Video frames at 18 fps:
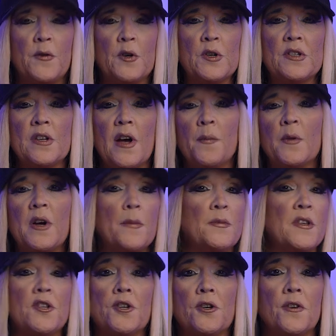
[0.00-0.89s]
first time
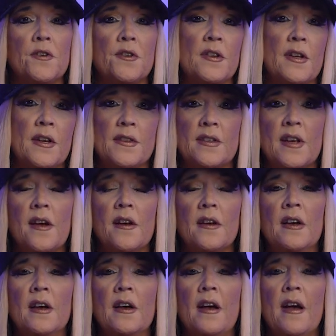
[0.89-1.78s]
come to church, let's
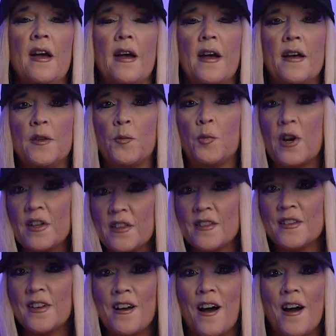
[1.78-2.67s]
say, and the
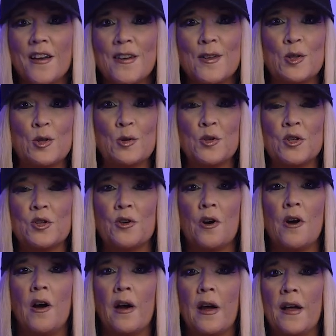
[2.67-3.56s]
presence of God is so
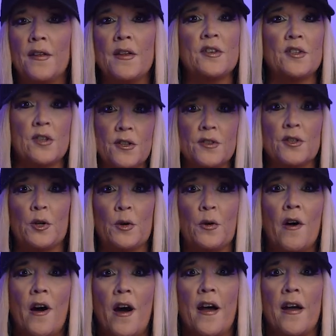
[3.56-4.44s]
strong and they start to
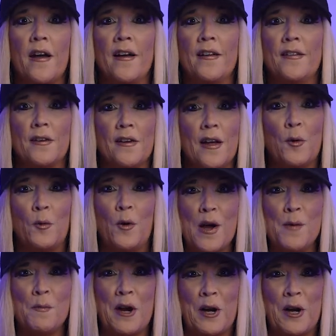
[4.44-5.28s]
cry. And they're like, why am